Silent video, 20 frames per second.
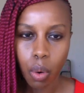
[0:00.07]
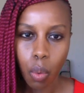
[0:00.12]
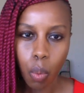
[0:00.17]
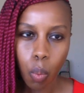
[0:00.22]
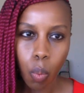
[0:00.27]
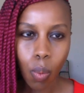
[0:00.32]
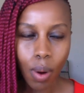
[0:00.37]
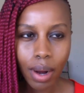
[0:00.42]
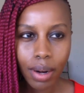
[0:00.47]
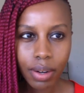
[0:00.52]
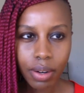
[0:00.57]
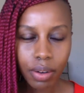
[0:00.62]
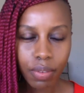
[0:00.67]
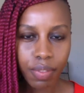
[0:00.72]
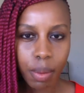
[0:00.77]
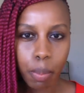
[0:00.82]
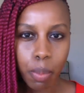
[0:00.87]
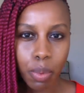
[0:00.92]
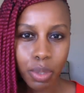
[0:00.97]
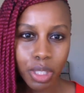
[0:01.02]
One of
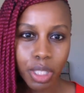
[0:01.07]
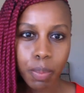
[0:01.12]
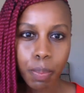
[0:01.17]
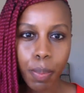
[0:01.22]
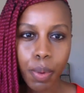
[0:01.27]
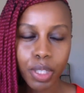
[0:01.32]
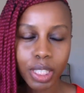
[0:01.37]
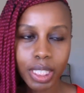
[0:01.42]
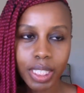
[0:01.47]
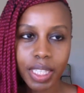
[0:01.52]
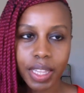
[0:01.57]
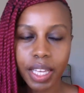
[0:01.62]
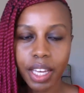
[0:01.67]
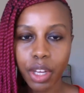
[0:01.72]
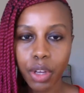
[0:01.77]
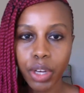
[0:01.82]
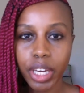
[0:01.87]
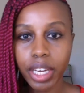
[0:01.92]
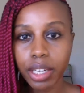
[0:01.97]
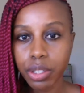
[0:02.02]
the most important things
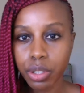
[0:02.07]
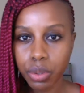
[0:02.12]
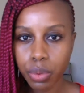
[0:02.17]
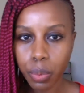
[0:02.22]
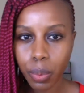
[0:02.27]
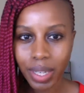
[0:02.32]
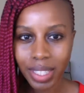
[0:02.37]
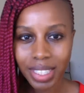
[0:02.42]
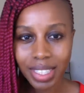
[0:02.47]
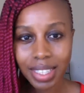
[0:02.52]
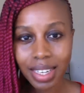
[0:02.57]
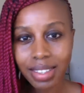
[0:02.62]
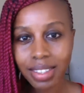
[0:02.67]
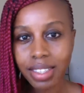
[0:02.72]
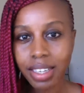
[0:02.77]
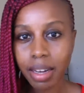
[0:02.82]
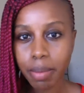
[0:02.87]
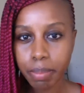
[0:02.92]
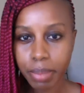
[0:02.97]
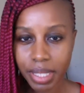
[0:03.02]
you can do when
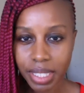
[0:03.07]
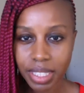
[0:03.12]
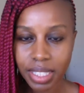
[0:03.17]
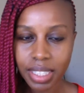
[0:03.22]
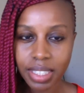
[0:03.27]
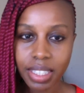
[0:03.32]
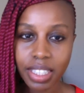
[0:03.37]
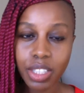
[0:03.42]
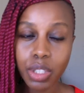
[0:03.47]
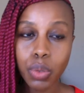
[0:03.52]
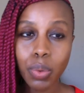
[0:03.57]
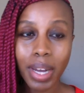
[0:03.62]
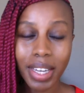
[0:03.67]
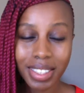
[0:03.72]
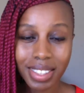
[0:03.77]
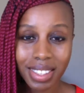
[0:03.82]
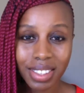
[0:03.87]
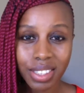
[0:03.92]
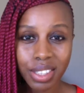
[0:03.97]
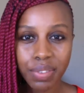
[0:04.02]
starting a business is to
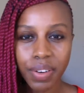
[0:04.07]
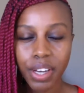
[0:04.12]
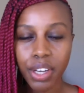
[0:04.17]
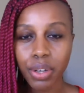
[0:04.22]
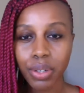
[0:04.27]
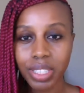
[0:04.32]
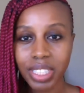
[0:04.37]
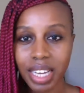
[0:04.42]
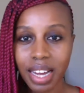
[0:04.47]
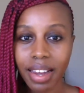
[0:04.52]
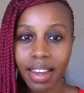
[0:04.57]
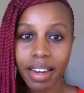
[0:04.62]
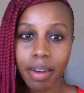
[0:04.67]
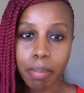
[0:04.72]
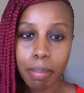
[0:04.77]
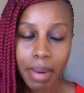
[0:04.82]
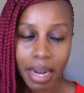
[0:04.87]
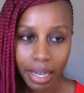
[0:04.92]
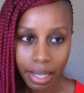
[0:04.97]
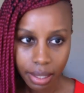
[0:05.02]
identify your target
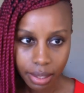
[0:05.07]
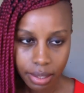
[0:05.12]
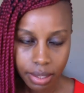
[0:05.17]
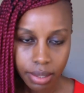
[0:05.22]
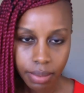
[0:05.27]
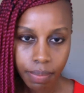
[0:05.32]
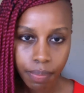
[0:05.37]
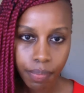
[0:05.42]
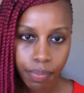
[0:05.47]
market.